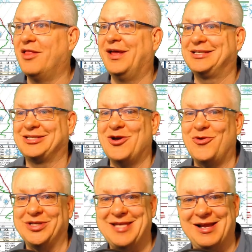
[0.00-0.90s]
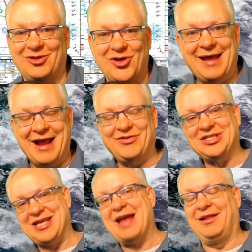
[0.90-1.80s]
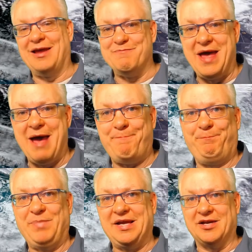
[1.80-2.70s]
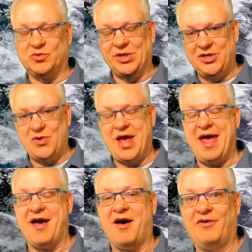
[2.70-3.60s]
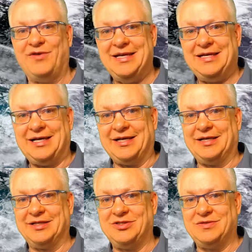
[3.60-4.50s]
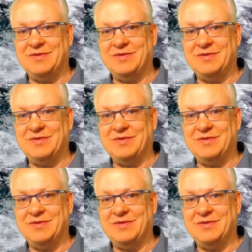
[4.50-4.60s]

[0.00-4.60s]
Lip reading: Let's go and take a look the satellite map because we do have a